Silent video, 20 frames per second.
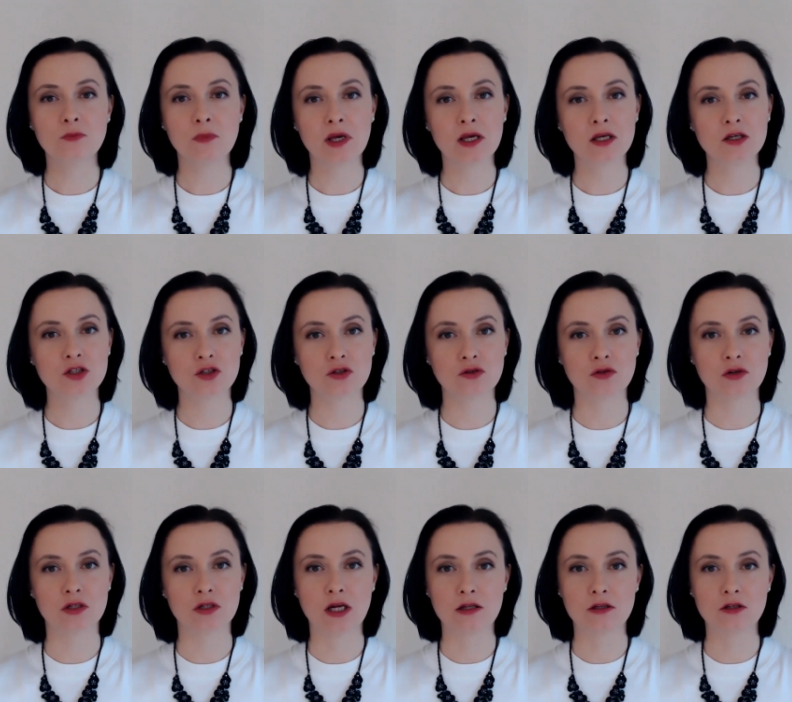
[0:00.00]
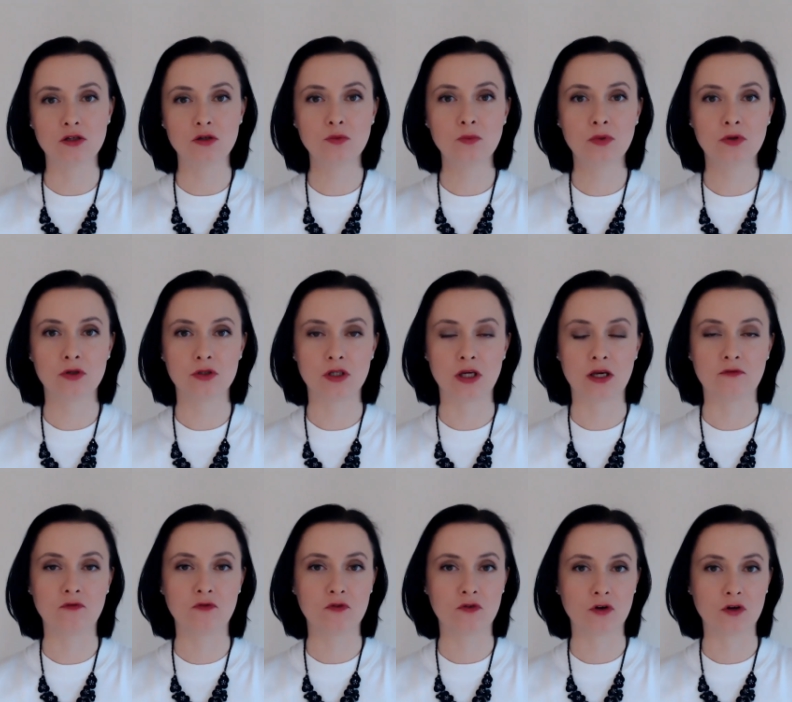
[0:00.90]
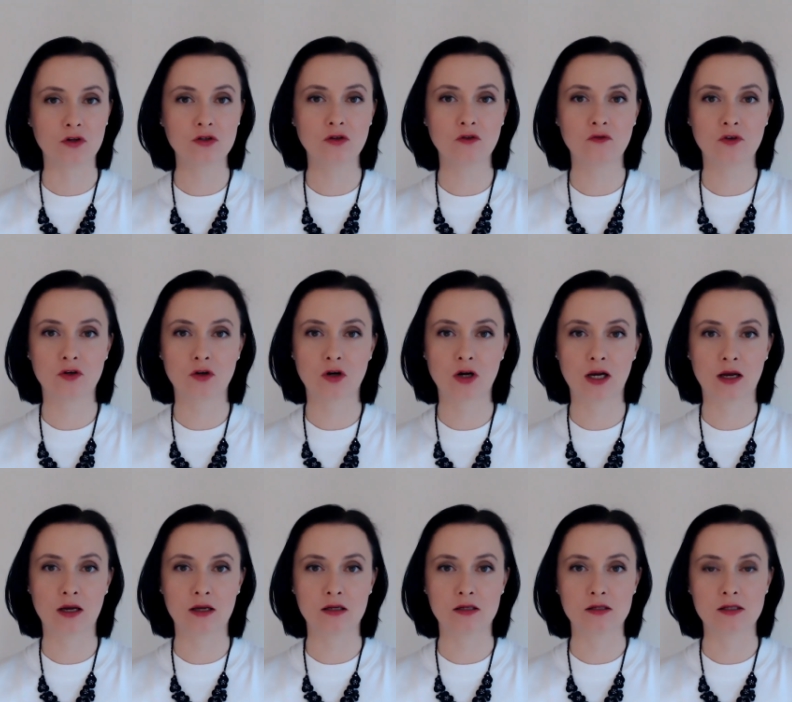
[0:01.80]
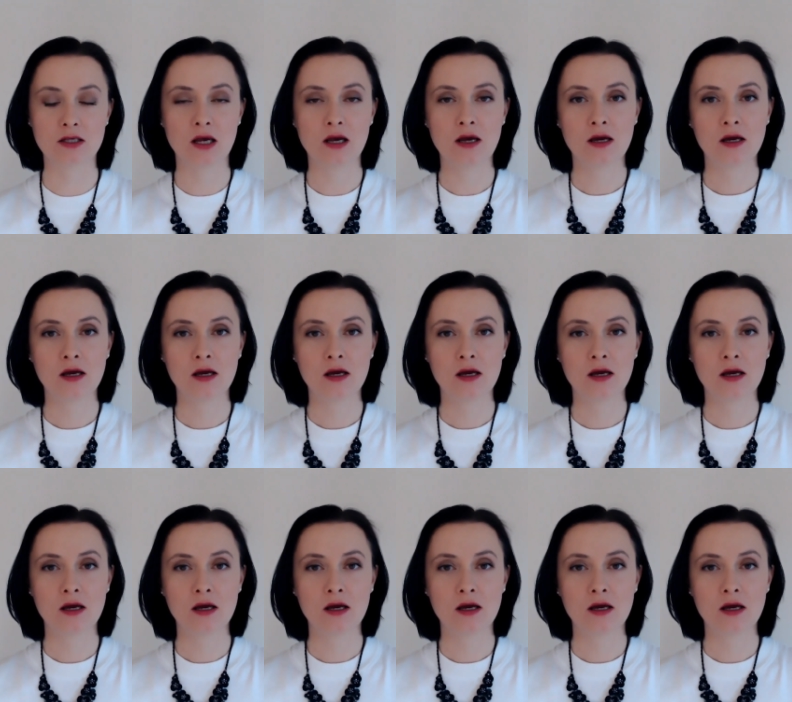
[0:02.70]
make sure that you put in front of your clients